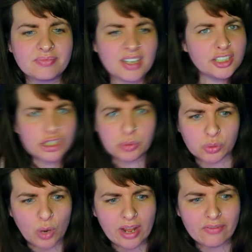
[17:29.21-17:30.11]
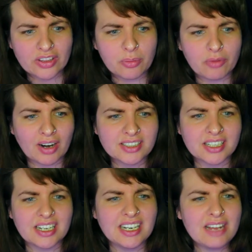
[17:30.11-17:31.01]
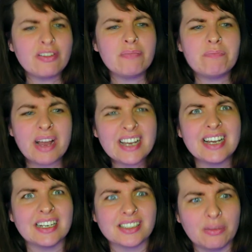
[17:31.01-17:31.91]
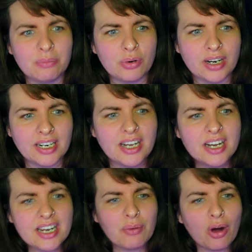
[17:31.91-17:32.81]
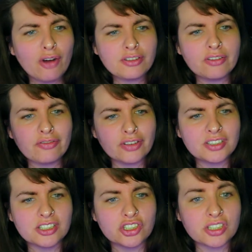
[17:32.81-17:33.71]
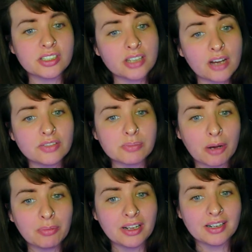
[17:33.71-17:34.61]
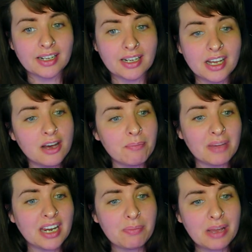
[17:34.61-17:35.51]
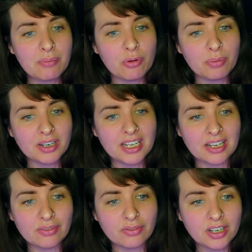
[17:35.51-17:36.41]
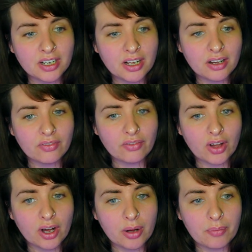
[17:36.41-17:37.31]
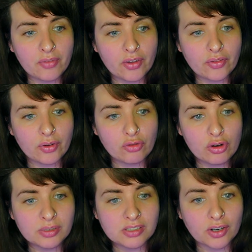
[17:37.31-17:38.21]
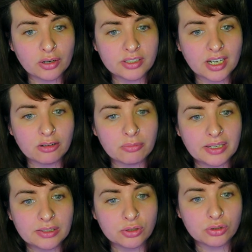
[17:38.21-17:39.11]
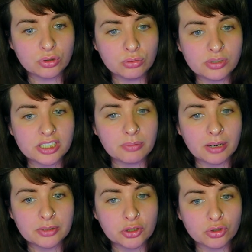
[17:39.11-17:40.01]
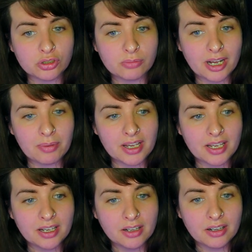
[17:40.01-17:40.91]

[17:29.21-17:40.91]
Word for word: and she was waving them erratically and even begging at some point. Now, after the footage did surface publicly, many people believed um, that the rumors of a hotel being taunted might be true. Maybe